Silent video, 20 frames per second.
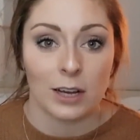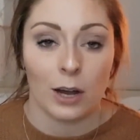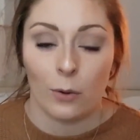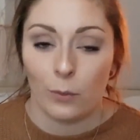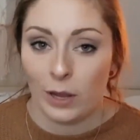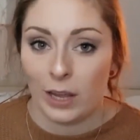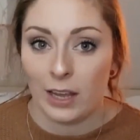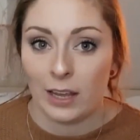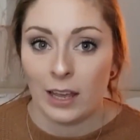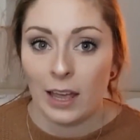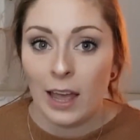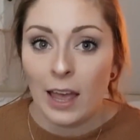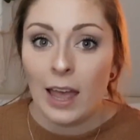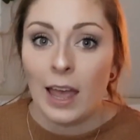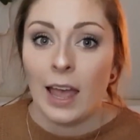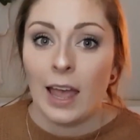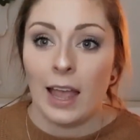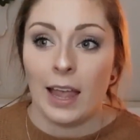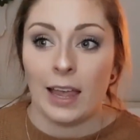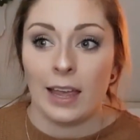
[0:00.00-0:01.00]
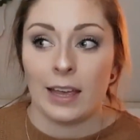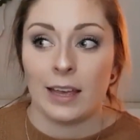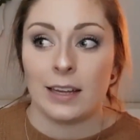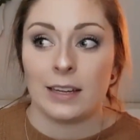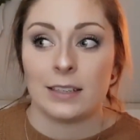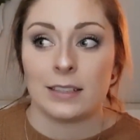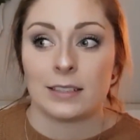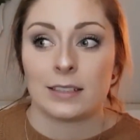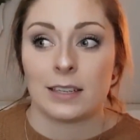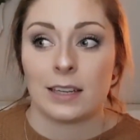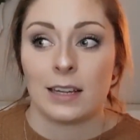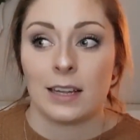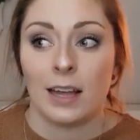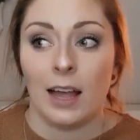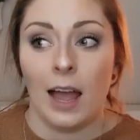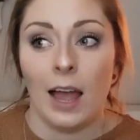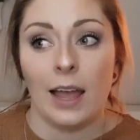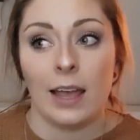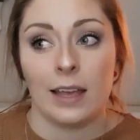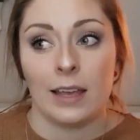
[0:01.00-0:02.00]
a week, and
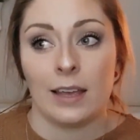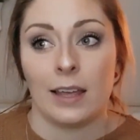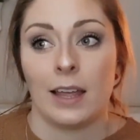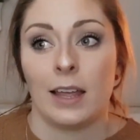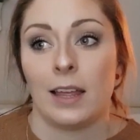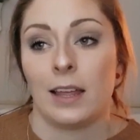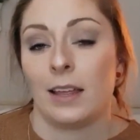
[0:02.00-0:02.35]
I